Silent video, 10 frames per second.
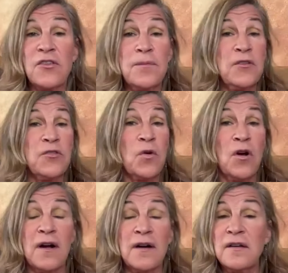Something's
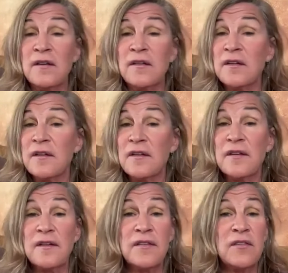wrong.
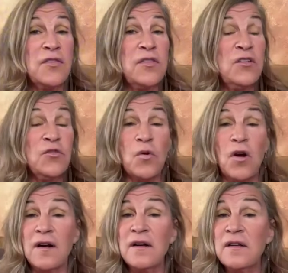Nothing's
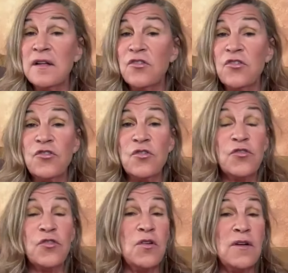wrong. It's just your
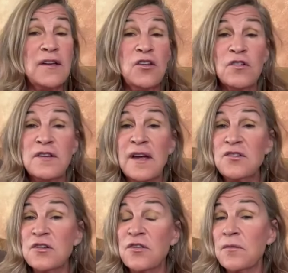soul getting your
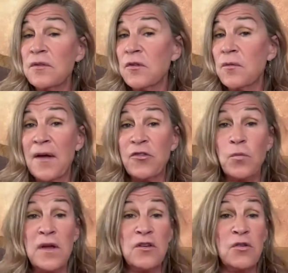attention the best
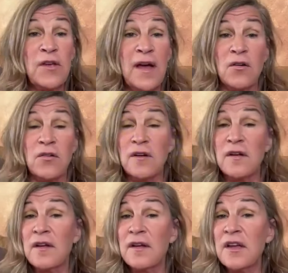way it knows how
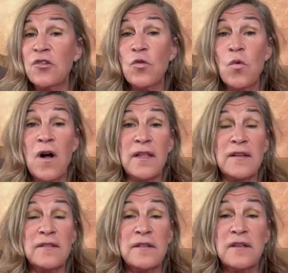in your wallet,
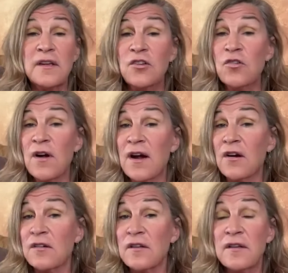in your
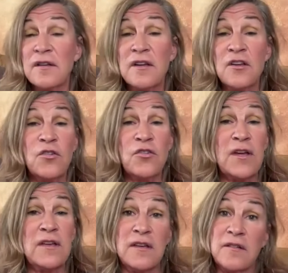heart, in your
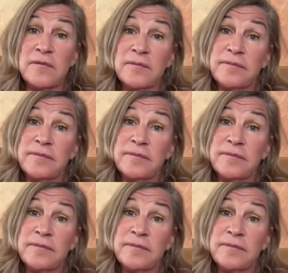psyche.